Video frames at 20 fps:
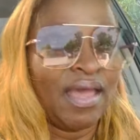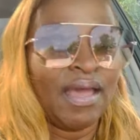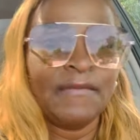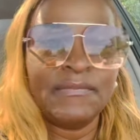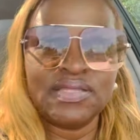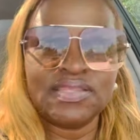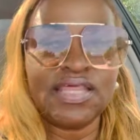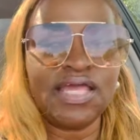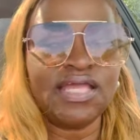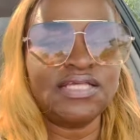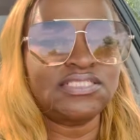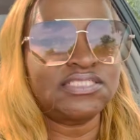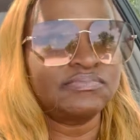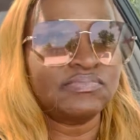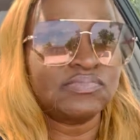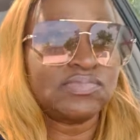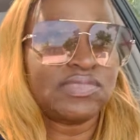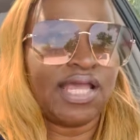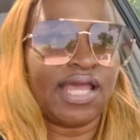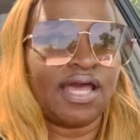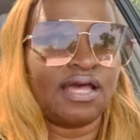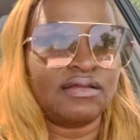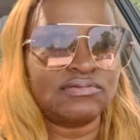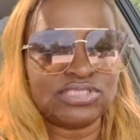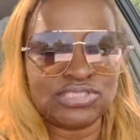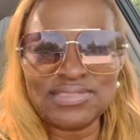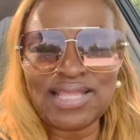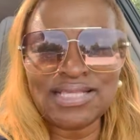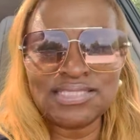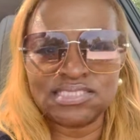But they some
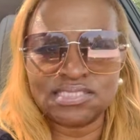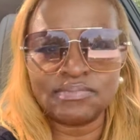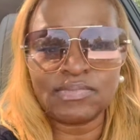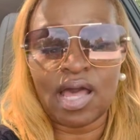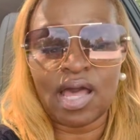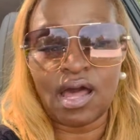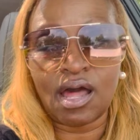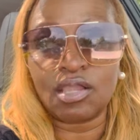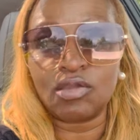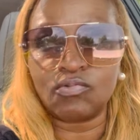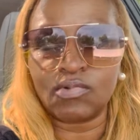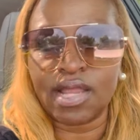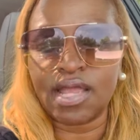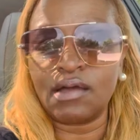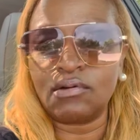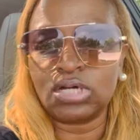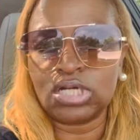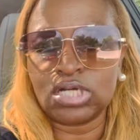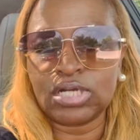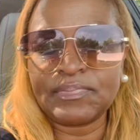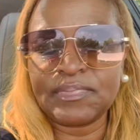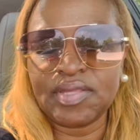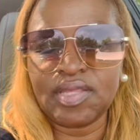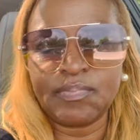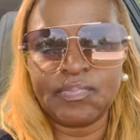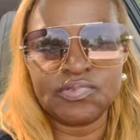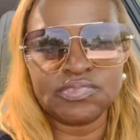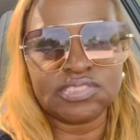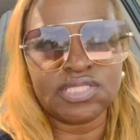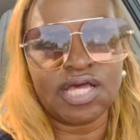all around good
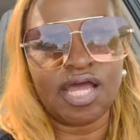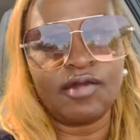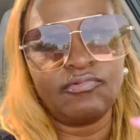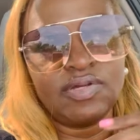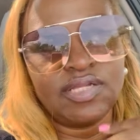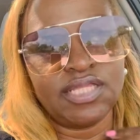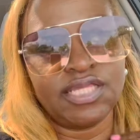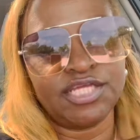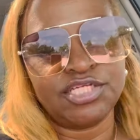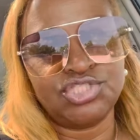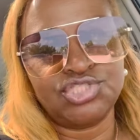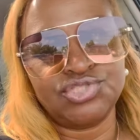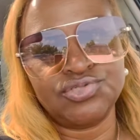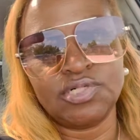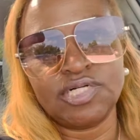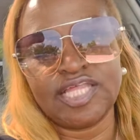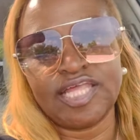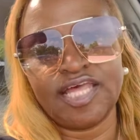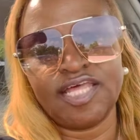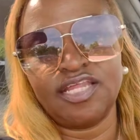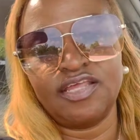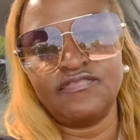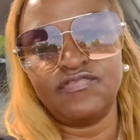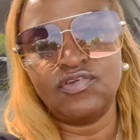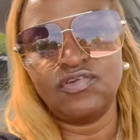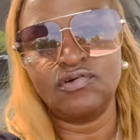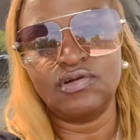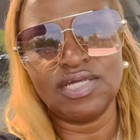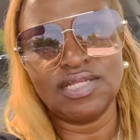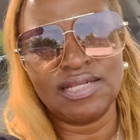people. So I really enjoy that. If
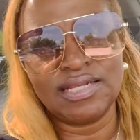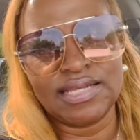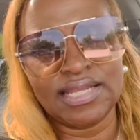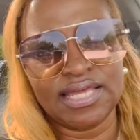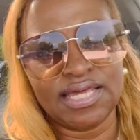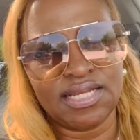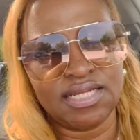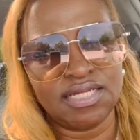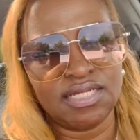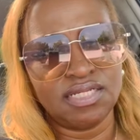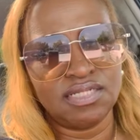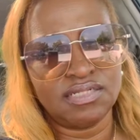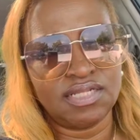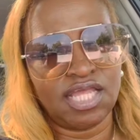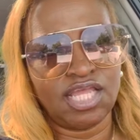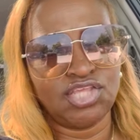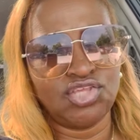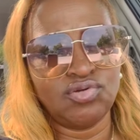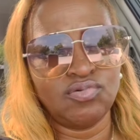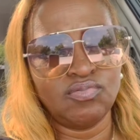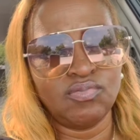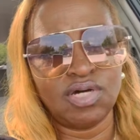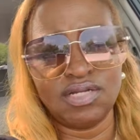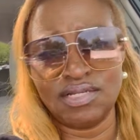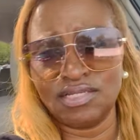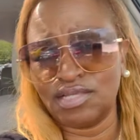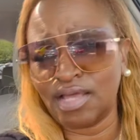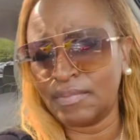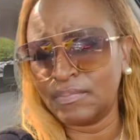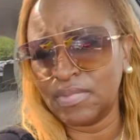you're in Atlanta and you want
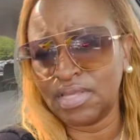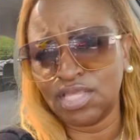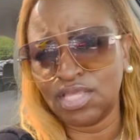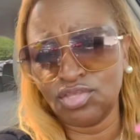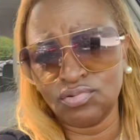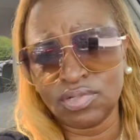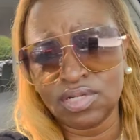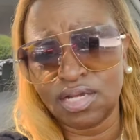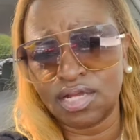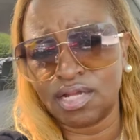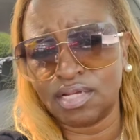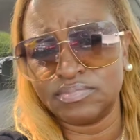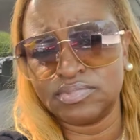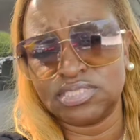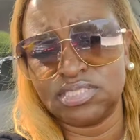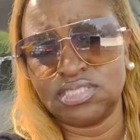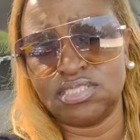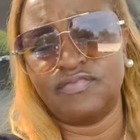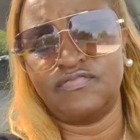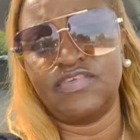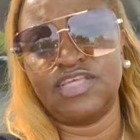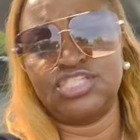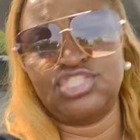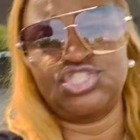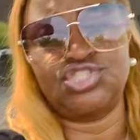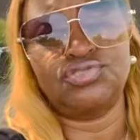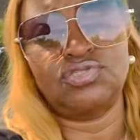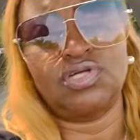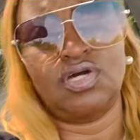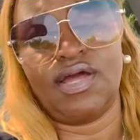to, I mean, you can come to the
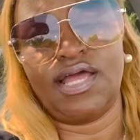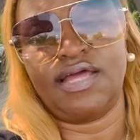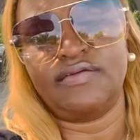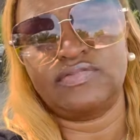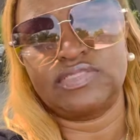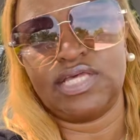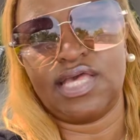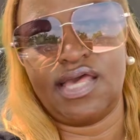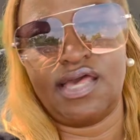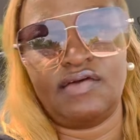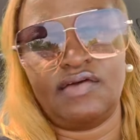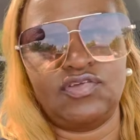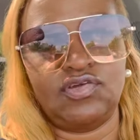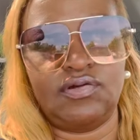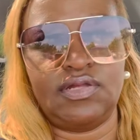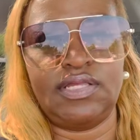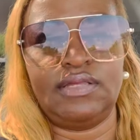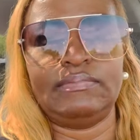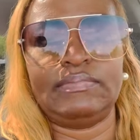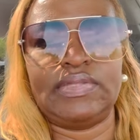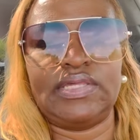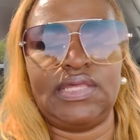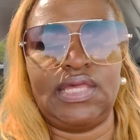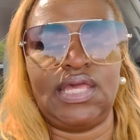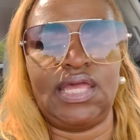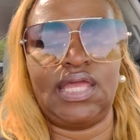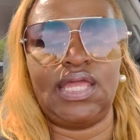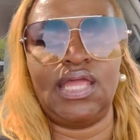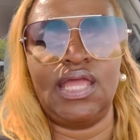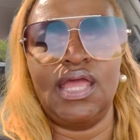events. You don't have to have your
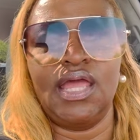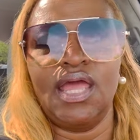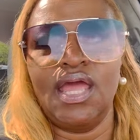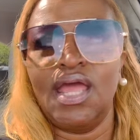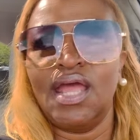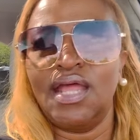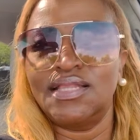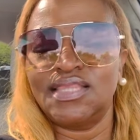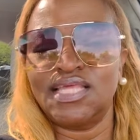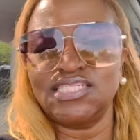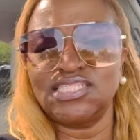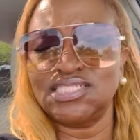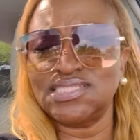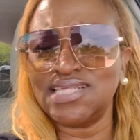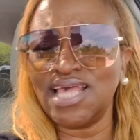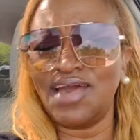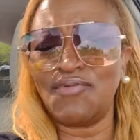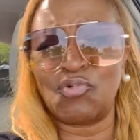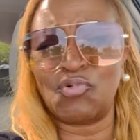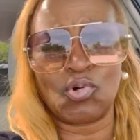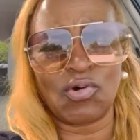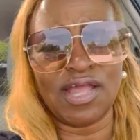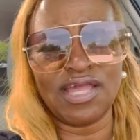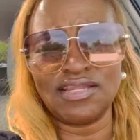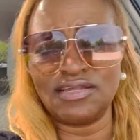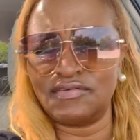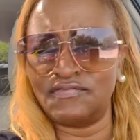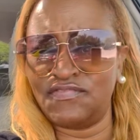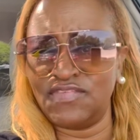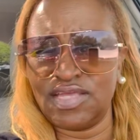MBA. They just have
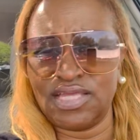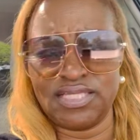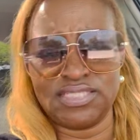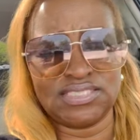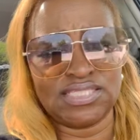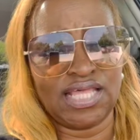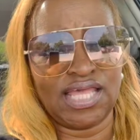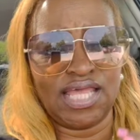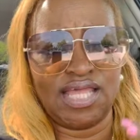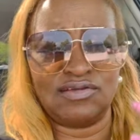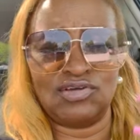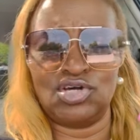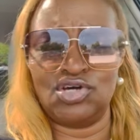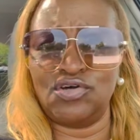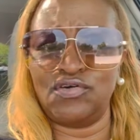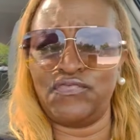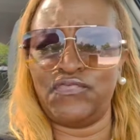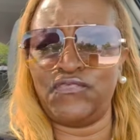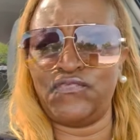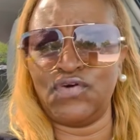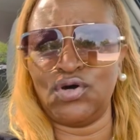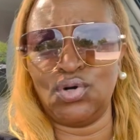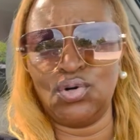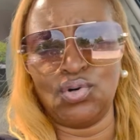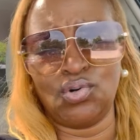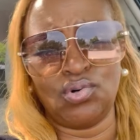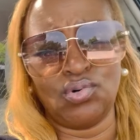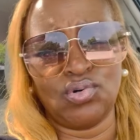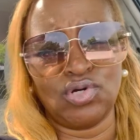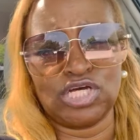great events. They have good
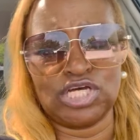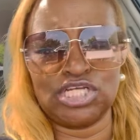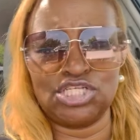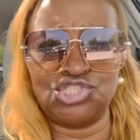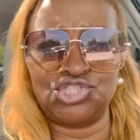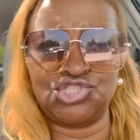food, good